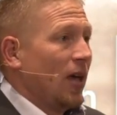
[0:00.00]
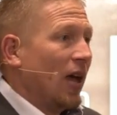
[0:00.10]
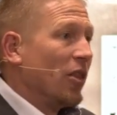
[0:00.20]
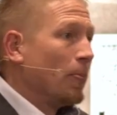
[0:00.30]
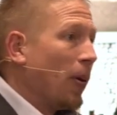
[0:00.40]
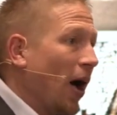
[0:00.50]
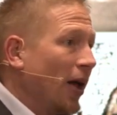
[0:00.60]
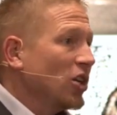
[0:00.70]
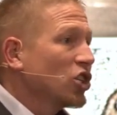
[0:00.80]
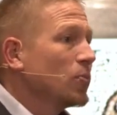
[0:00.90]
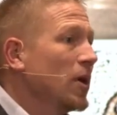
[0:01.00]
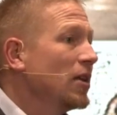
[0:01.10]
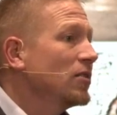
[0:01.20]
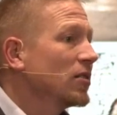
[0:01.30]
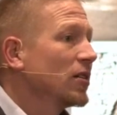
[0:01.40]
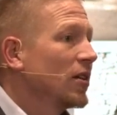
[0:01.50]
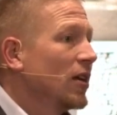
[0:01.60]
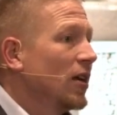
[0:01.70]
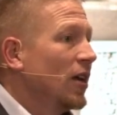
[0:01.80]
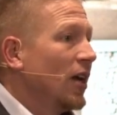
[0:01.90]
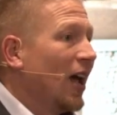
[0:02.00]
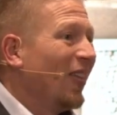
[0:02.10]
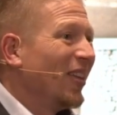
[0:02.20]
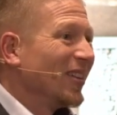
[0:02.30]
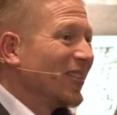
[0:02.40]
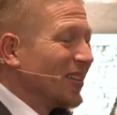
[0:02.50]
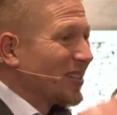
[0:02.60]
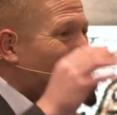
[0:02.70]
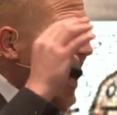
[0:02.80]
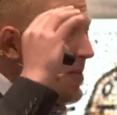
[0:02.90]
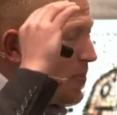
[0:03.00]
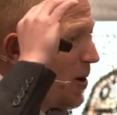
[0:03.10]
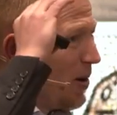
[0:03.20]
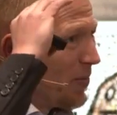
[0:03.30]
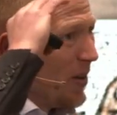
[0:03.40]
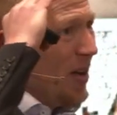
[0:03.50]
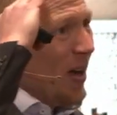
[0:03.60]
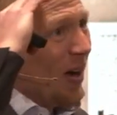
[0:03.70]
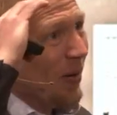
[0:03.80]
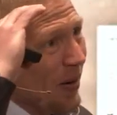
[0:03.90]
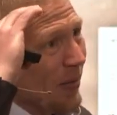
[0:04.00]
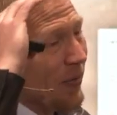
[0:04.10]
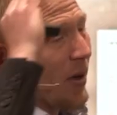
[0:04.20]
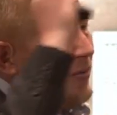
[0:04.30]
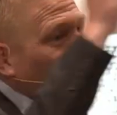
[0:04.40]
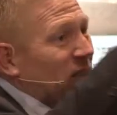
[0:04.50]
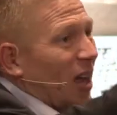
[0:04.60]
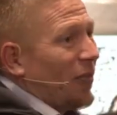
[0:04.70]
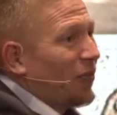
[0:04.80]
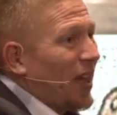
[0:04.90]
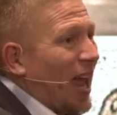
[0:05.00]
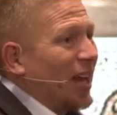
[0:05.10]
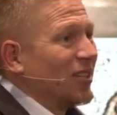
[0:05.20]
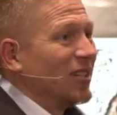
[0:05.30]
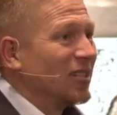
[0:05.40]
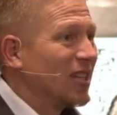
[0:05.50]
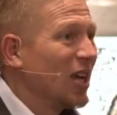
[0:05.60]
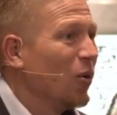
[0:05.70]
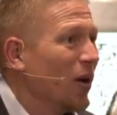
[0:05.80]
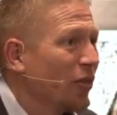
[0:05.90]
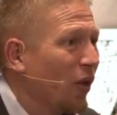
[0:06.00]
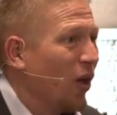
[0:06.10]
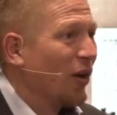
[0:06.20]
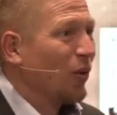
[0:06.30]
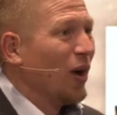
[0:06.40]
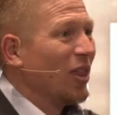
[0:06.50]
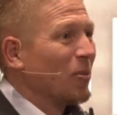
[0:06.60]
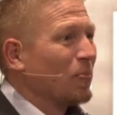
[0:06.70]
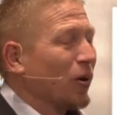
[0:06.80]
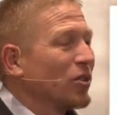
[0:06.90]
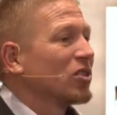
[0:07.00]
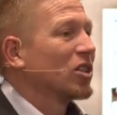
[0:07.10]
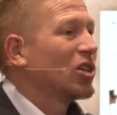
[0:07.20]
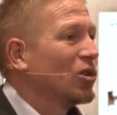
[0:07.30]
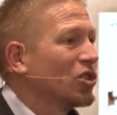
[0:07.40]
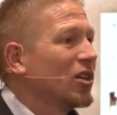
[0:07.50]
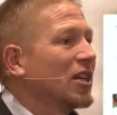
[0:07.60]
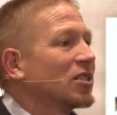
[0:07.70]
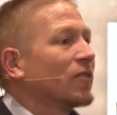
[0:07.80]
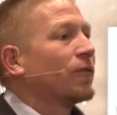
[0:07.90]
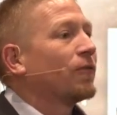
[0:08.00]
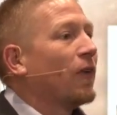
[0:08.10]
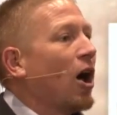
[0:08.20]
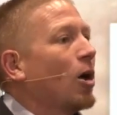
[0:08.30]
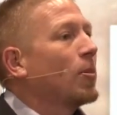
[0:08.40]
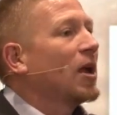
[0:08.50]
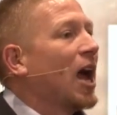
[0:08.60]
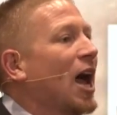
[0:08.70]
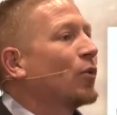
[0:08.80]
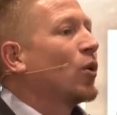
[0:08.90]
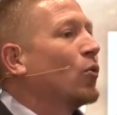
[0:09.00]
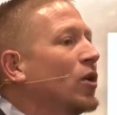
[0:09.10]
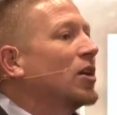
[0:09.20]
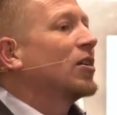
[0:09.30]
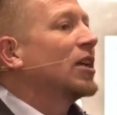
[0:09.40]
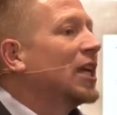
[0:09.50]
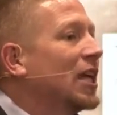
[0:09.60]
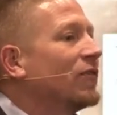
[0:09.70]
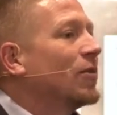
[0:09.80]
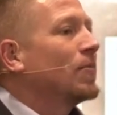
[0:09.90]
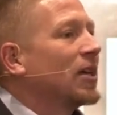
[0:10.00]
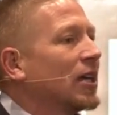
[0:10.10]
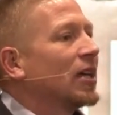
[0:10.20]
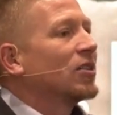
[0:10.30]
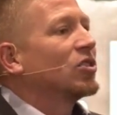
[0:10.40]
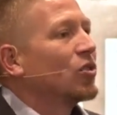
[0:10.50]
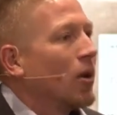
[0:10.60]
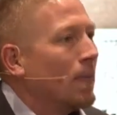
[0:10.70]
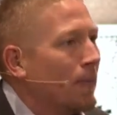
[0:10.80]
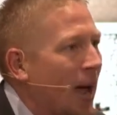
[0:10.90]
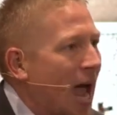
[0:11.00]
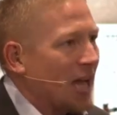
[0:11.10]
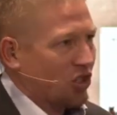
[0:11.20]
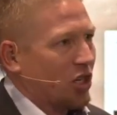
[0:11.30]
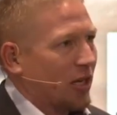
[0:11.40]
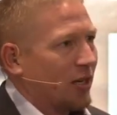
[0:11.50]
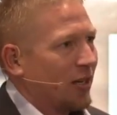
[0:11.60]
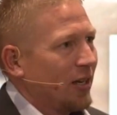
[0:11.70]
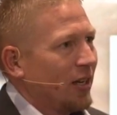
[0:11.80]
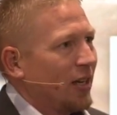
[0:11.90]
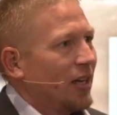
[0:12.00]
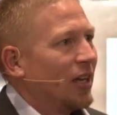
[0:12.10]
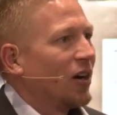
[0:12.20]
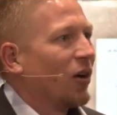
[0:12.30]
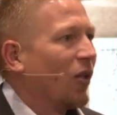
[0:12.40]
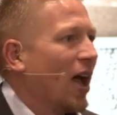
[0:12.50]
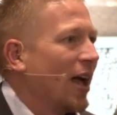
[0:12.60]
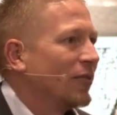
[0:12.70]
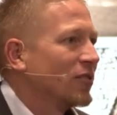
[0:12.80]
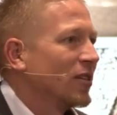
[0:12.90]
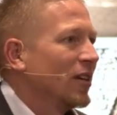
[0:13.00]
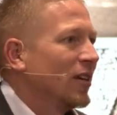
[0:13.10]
And the punishment and the, the type of of, of stuff they had to deal with along the way. The persecution is far beyond what we could even begin to imagine in our lives